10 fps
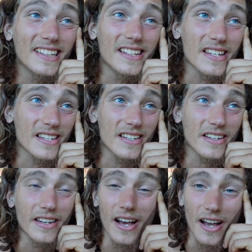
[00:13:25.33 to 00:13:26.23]
just
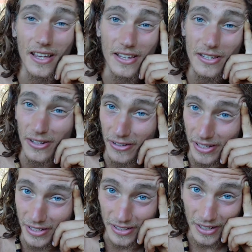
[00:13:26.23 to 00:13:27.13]
not
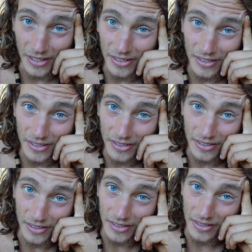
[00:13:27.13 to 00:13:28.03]
integrated yet
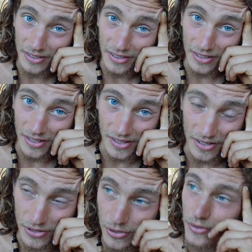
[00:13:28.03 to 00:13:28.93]

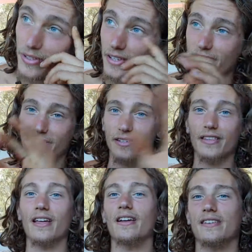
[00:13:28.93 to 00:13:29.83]
into this
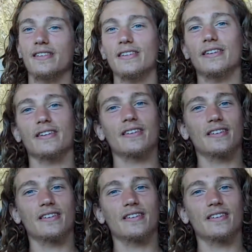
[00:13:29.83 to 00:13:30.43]
that I see.